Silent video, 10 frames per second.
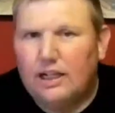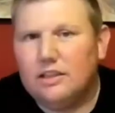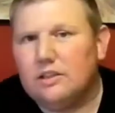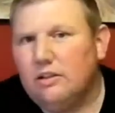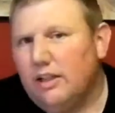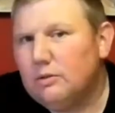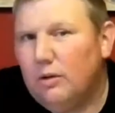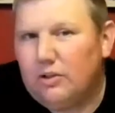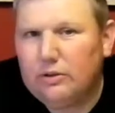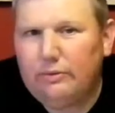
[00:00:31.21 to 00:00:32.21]
and so that's
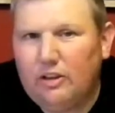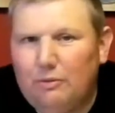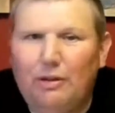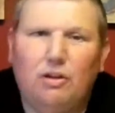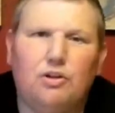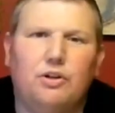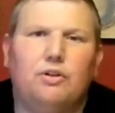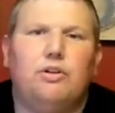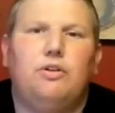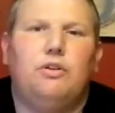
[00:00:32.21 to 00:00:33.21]
why it took me a little bit longer
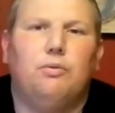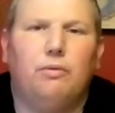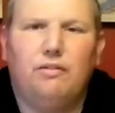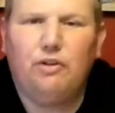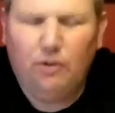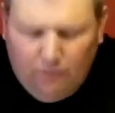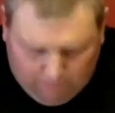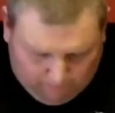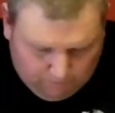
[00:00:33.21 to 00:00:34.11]
to do the review.